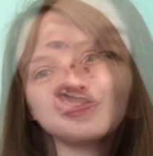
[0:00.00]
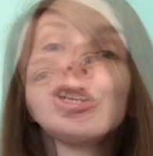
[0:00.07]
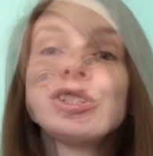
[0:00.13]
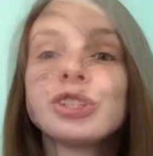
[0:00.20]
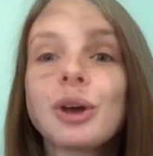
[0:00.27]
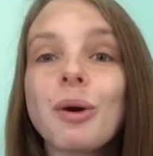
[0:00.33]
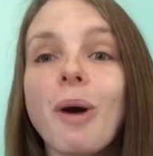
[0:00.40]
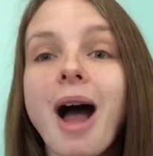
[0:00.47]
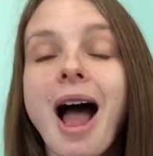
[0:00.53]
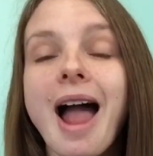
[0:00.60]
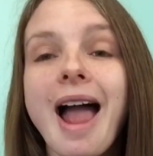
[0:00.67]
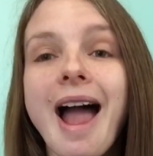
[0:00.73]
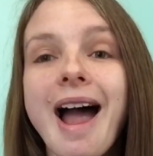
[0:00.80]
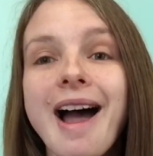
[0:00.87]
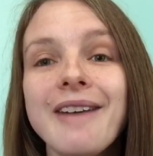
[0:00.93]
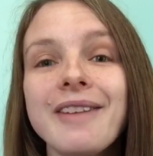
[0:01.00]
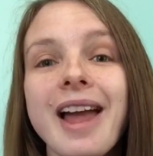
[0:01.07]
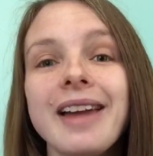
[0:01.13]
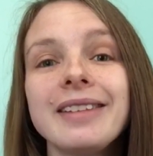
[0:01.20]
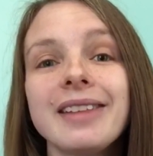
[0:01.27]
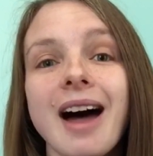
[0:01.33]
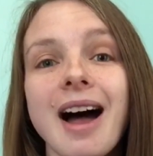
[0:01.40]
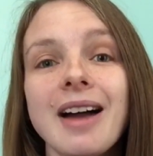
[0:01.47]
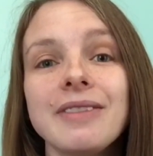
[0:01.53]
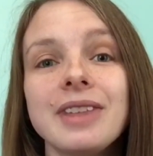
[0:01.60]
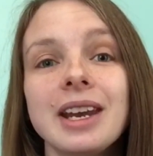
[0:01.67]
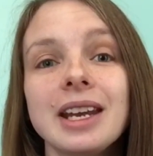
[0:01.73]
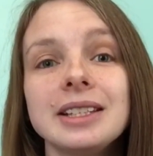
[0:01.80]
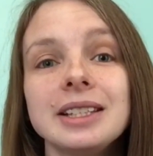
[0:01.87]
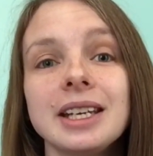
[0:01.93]
So I have a live
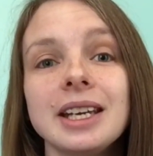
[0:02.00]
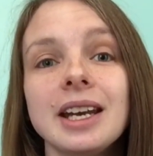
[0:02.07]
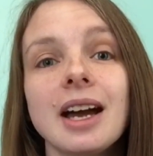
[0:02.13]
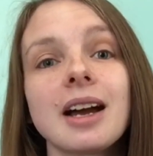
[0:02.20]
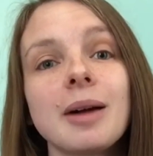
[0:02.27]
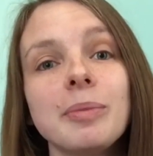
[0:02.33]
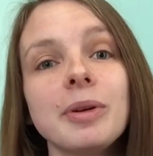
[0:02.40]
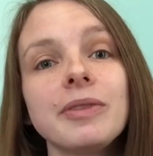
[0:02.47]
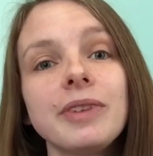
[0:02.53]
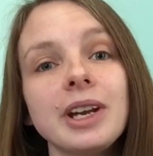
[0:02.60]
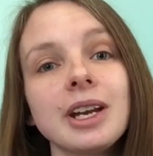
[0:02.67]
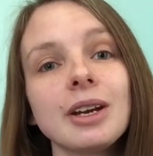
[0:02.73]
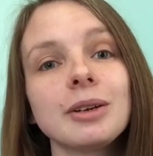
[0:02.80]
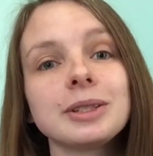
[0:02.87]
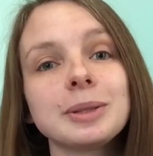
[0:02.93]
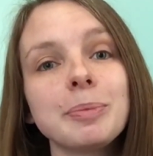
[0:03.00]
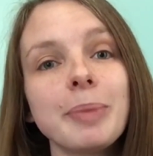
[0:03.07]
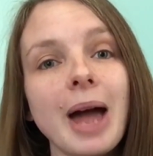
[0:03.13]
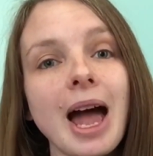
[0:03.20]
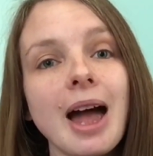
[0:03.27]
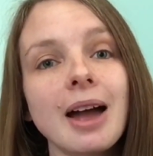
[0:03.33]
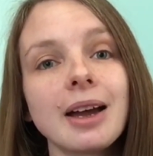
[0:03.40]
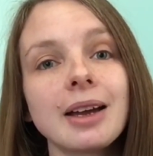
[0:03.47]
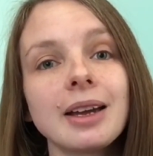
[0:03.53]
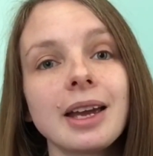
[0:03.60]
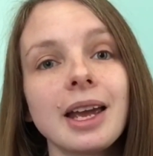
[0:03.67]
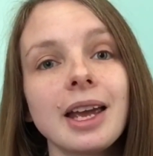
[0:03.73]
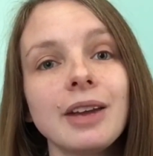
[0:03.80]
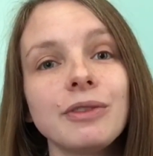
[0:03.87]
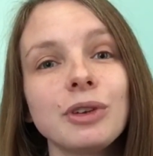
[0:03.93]
that I did a couple of videos back.
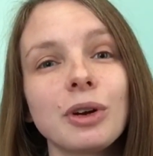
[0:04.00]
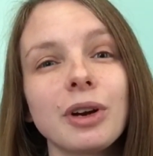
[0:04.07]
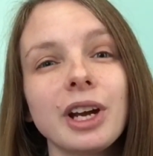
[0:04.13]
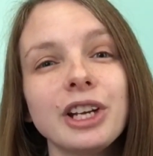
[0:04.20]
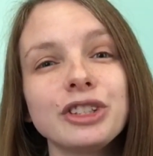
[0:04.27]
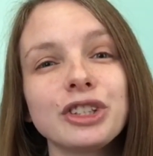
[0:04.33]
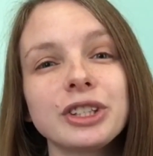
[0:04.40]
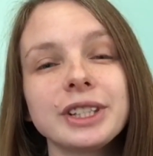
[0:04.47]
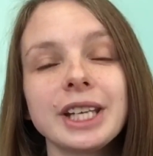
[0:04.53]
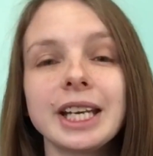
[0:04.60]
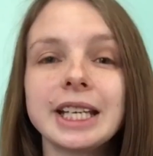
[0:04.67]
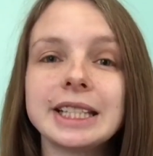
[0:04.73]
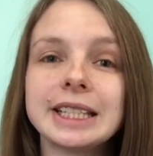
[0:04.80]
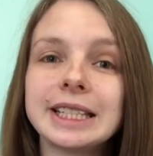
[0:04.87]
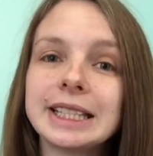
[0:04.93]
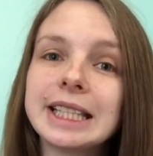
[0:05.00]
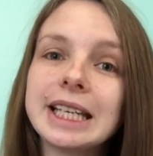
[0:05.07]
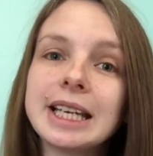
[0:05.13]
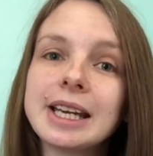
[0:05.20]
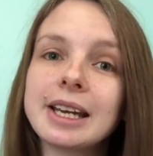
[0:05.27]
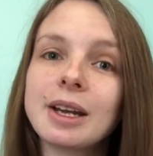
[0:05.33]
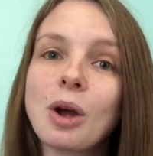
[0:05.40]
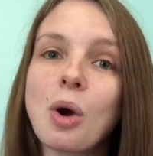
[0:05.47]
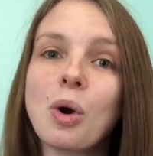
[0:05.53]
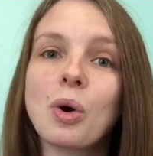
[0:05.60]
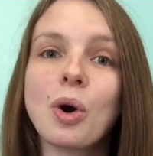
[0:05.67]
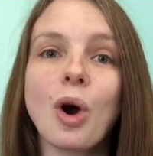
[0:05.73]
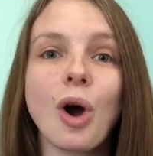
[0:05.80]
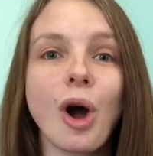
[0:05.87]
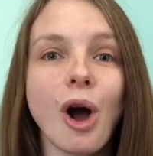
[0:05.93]
If you're interested in seeing
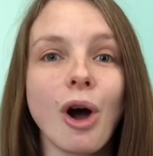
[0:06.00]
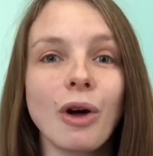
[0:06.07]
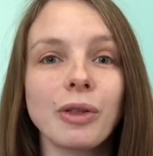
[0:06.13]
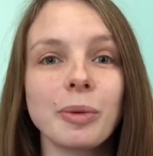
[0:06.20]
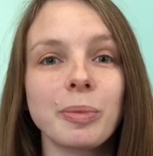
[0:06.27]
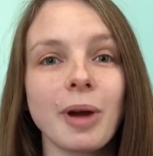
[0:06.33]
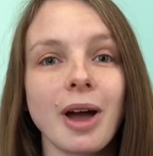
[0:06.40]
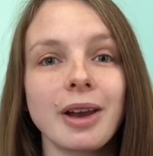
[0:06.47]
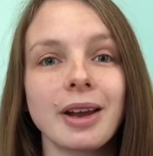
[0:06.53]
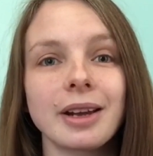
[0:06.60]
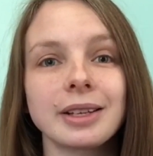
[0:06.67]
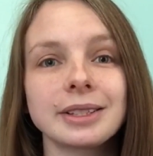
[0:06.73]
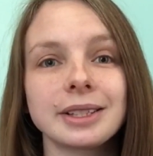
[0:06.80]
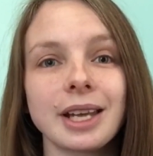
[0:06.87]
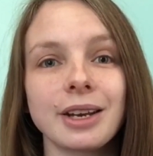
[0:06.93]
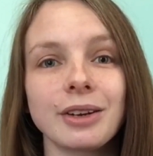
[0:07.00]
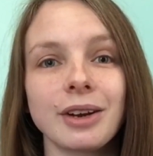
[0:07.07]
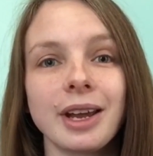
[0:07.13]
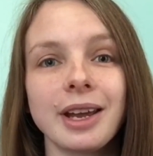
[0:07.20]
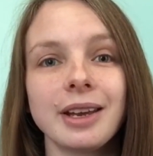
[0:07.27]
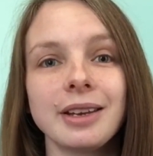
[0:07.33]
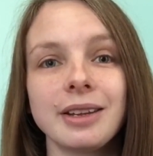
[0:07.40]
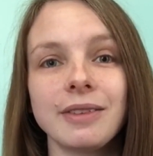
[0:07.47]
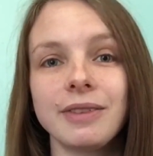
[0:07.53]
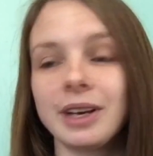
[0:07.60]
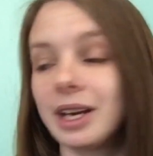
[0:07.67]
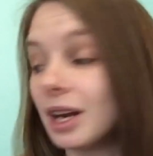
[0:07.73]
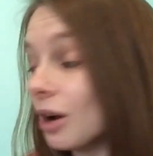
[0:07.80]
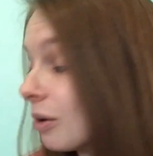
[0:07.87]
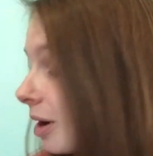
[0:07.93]
all the products that are in the
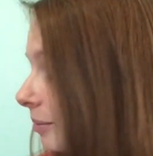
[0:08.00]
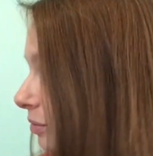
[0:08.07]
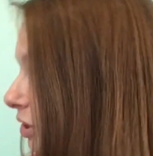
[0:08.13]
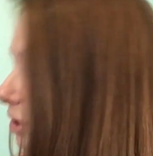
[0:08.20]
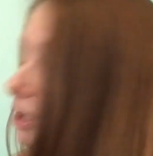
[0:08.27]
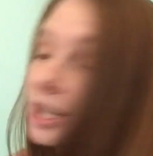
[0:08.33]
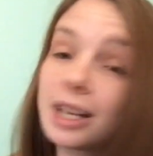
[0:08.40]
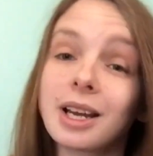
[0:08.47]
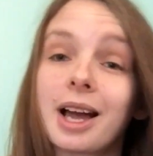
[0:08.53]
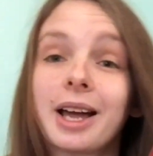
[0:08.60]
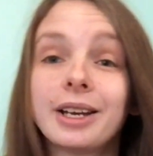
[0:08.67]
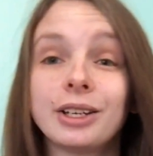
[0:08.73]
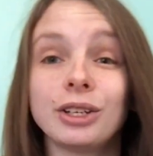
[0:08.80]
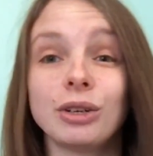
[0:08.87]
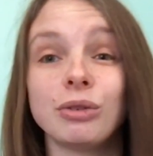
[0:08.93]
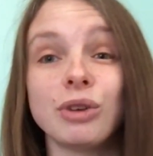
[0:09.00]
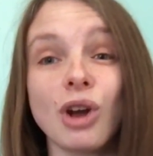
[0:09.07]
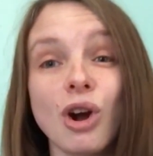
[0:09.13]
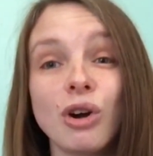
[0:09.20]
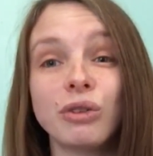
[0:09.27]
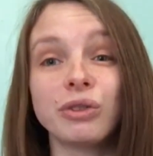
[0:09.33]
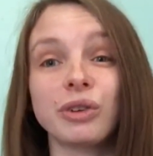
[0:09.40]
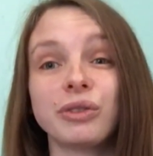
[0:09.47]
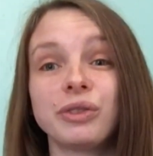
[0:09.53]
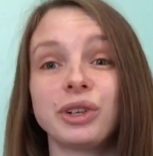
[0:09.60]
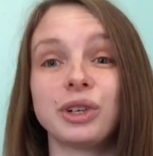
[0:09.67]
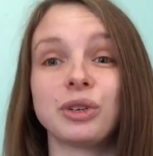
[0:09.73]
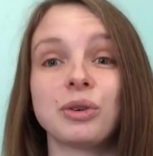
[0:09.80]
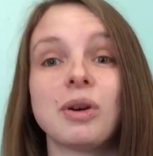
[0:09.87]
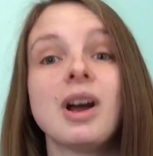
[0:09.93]
video, I'm just gonna kind of do an
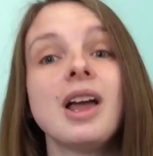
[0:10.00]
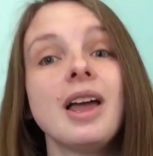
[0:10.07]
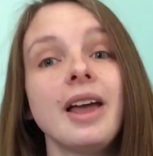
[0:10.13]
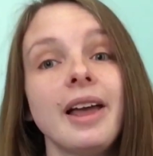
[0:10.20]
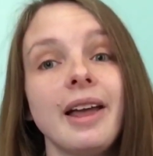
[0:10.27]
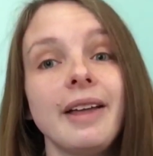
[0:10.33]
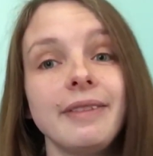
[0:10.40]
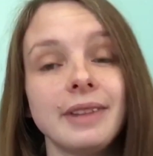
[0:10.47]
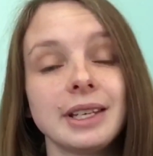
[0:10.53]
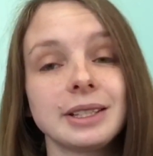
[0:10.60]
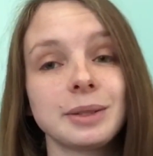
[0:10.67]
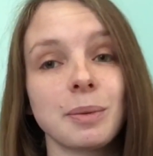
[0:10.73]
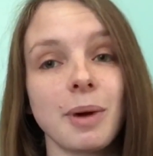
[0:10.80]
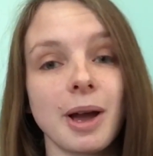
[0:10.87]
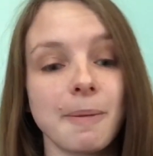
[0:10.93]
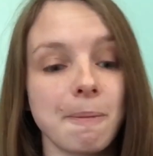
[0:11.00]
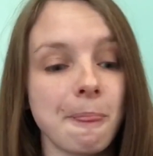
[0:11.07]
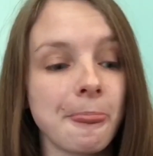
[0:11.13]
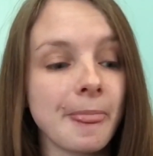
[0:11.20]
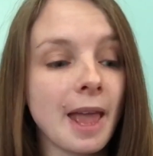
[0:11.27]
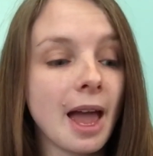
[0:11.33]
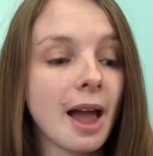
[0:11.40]
overview in this one.